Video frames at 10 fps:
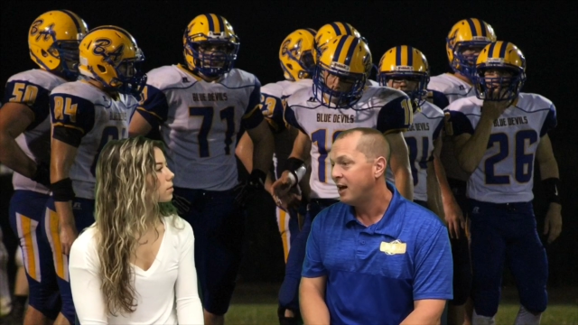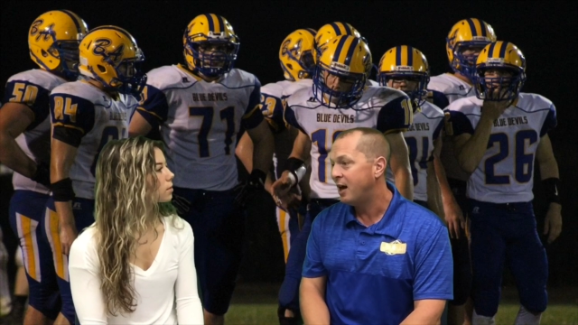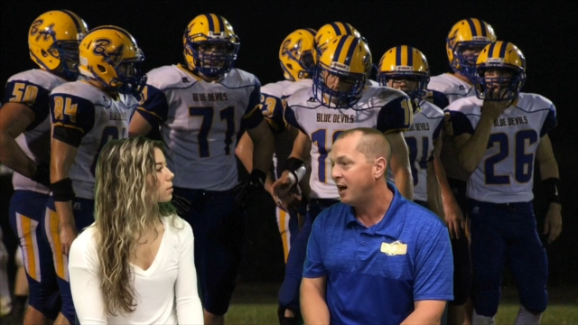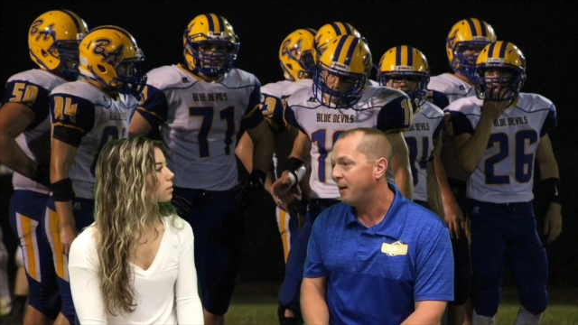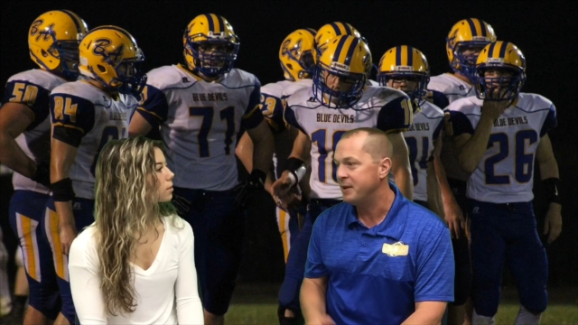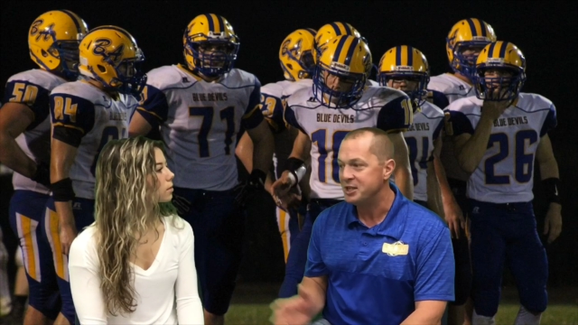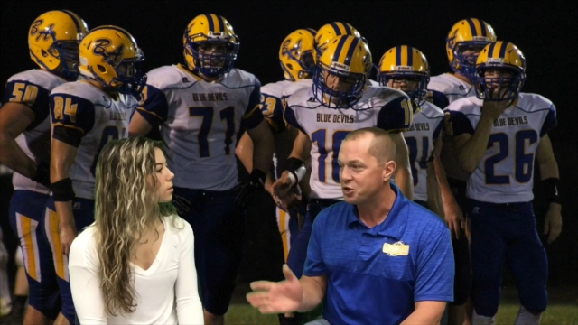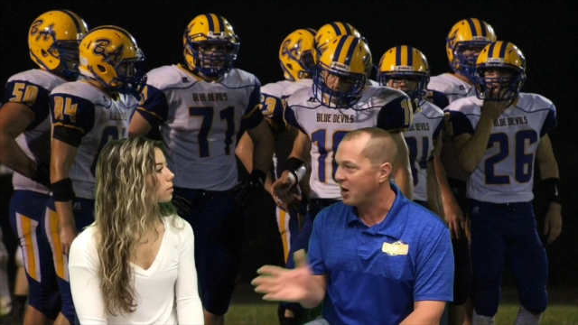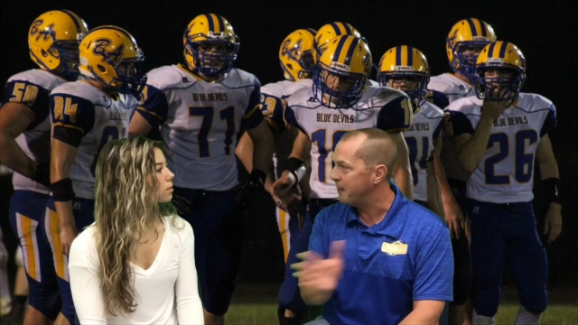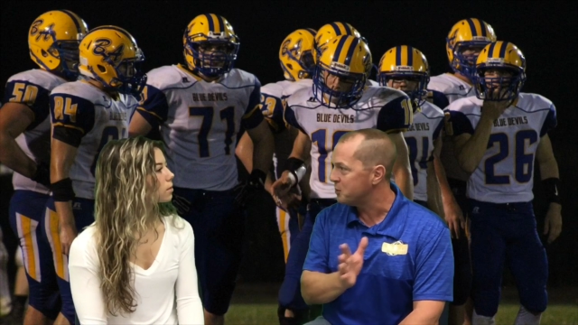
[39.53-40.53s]
Speaker 1: Um, he
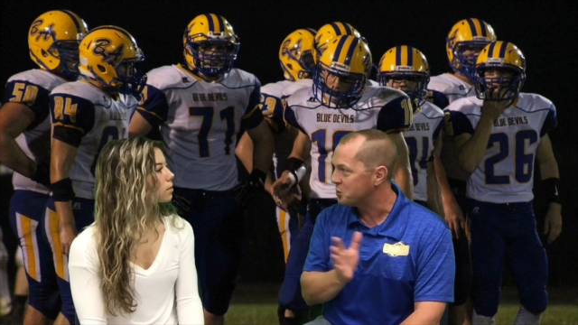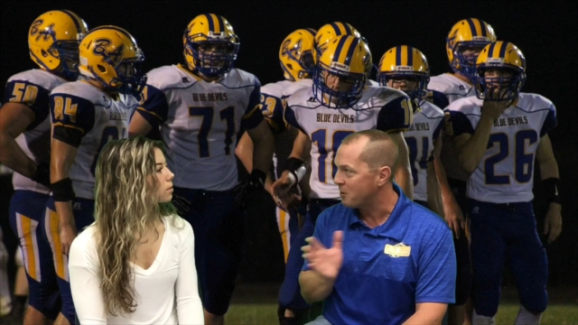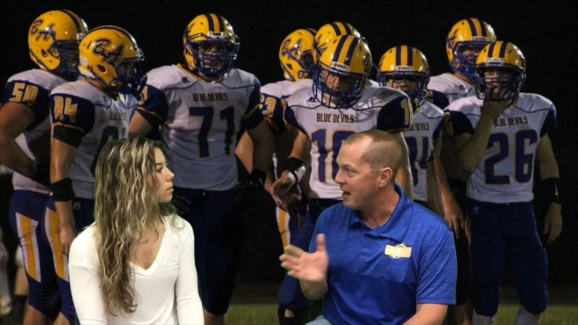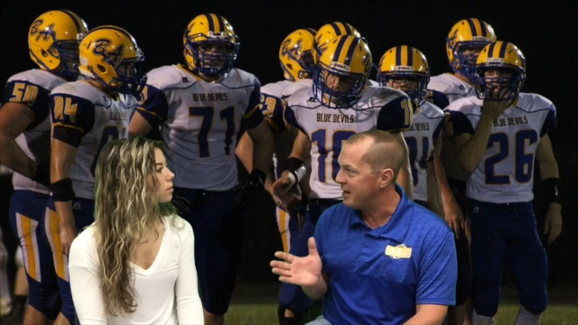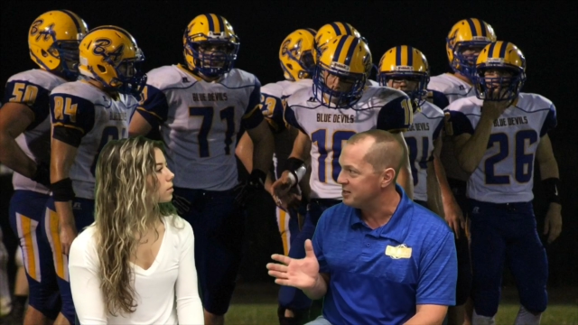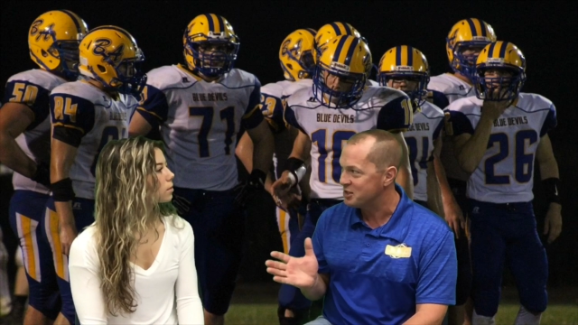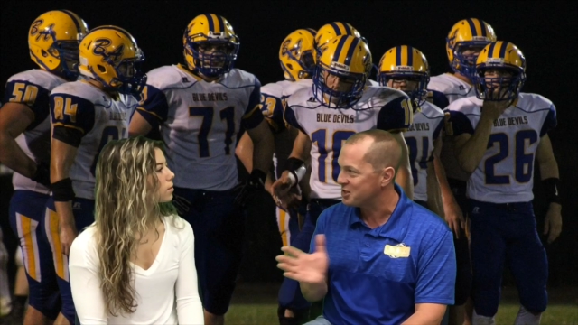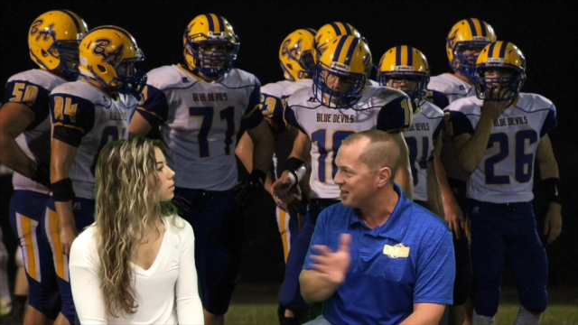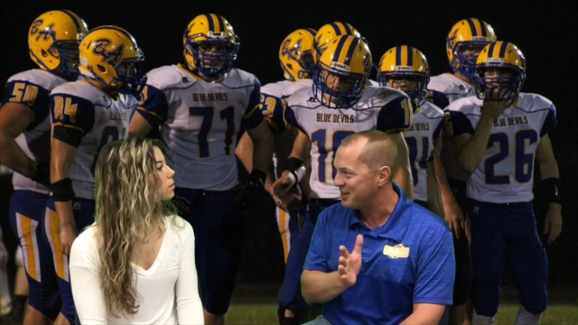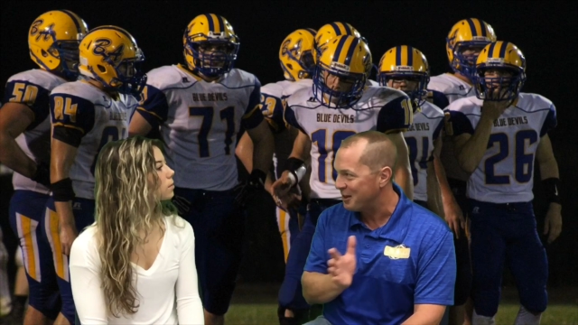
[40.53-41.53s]
scrambles around just
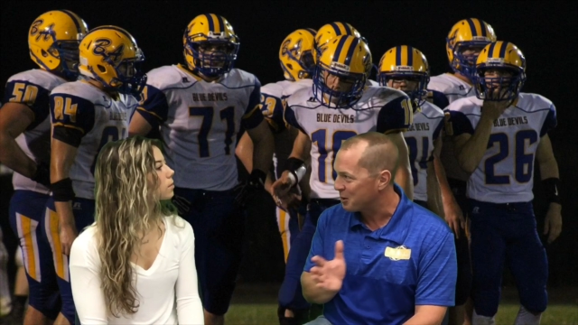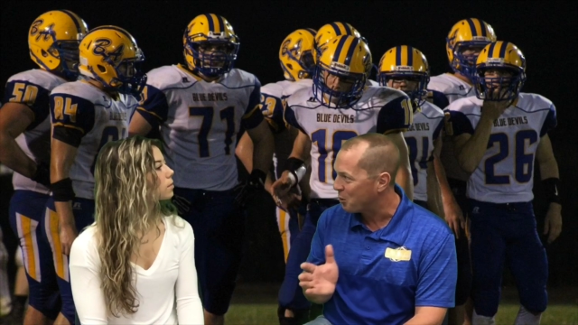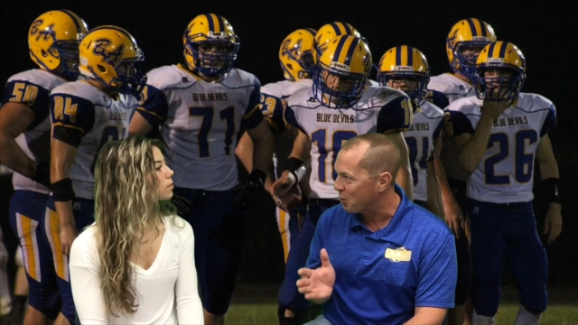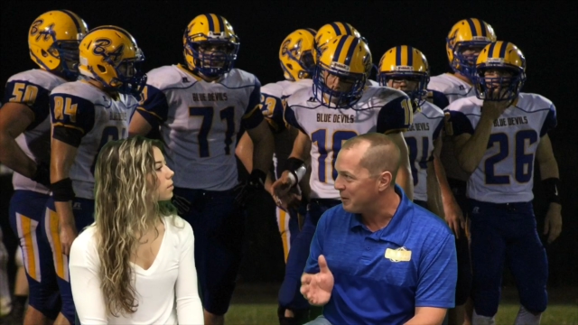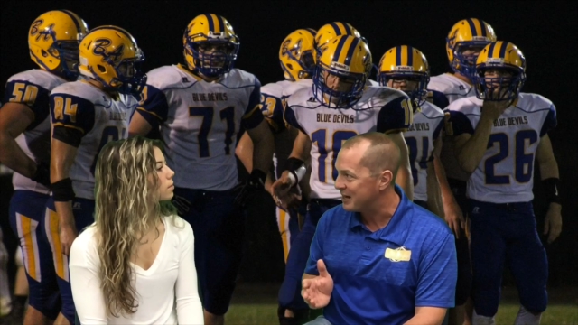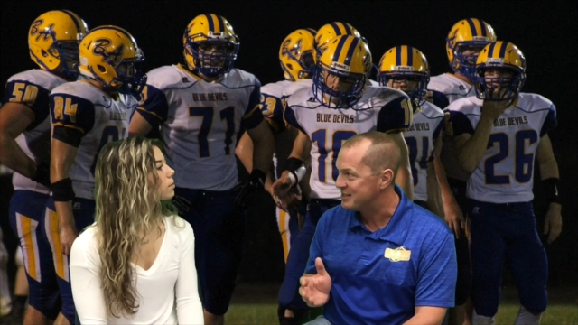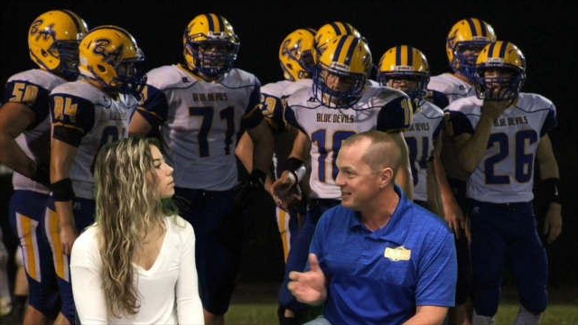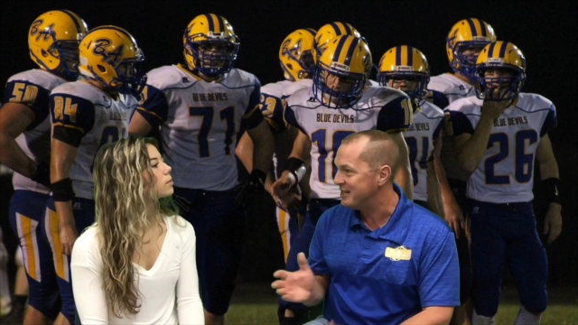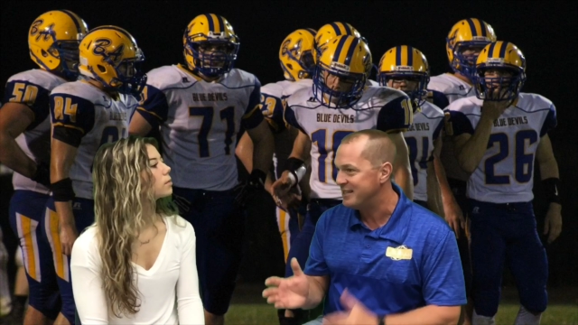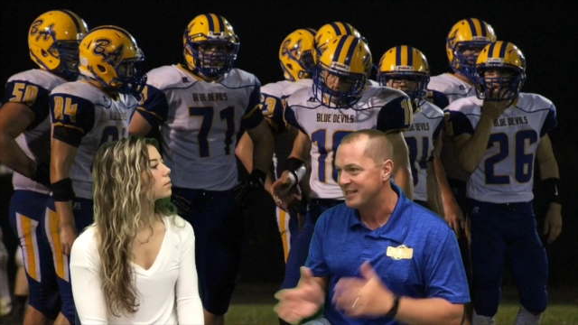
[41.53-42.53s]
like the other quarterbacks
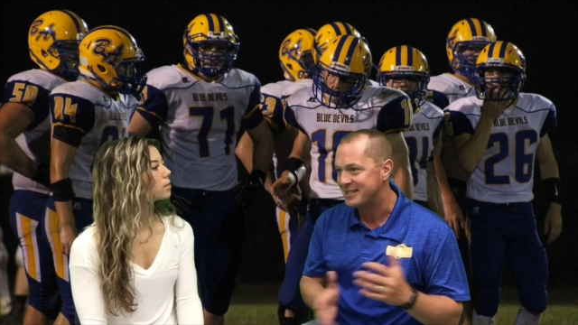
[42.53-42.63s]
did. He